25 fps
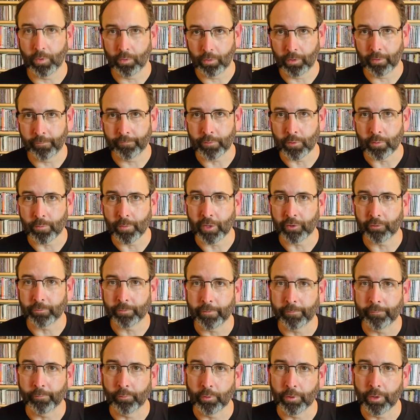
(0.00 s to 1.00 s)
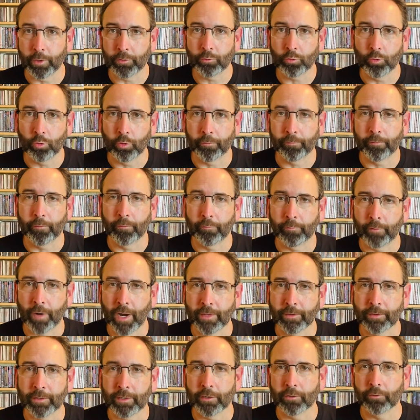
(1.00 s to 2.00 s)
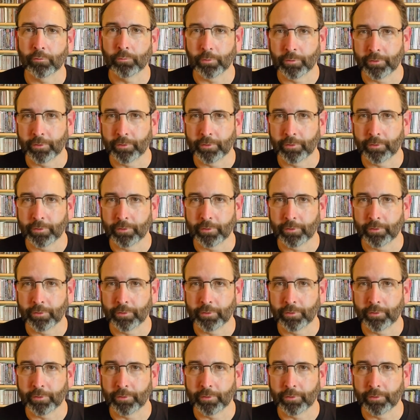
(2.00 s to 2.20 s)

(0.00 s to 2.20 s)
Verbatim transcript: a few months before the tour for Frontiers was